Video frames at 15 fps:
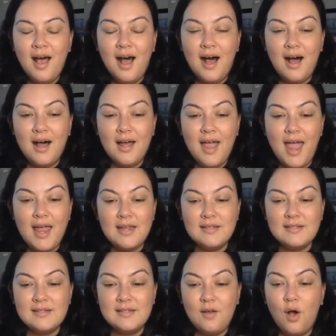
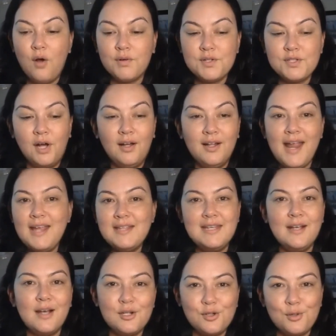and oversaw an
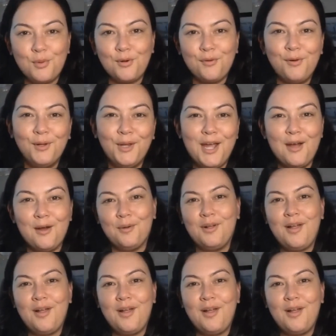18-country portfolio